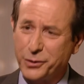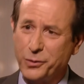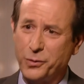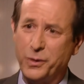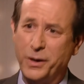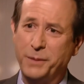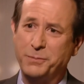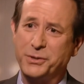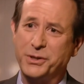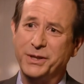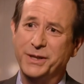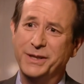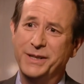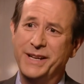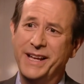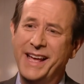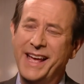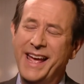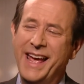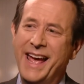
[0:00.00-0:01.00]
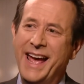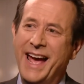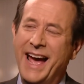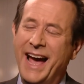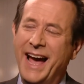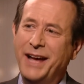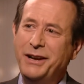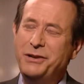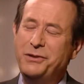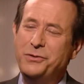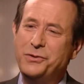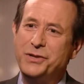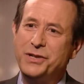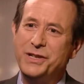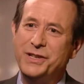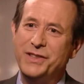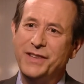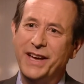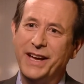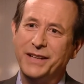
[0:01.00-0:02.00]
corruption. How do you
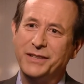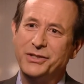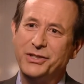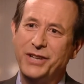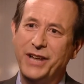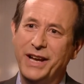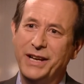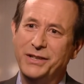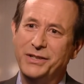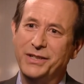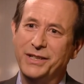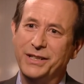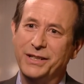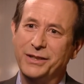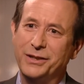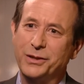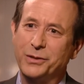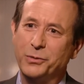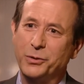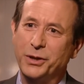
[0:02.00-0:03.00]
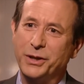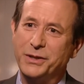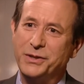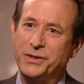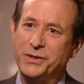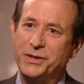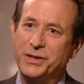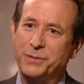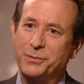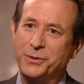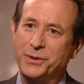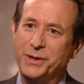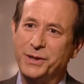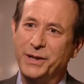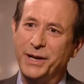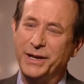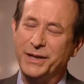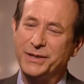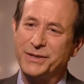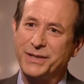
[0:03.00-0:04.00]
see that changing the relationship with the
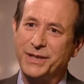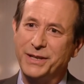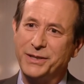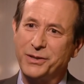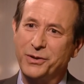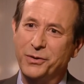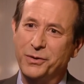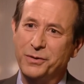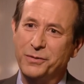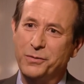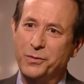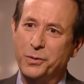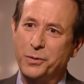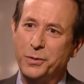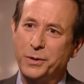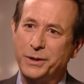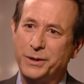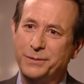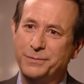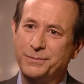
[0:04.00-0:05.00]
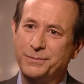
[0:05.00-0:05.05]
United States going forward?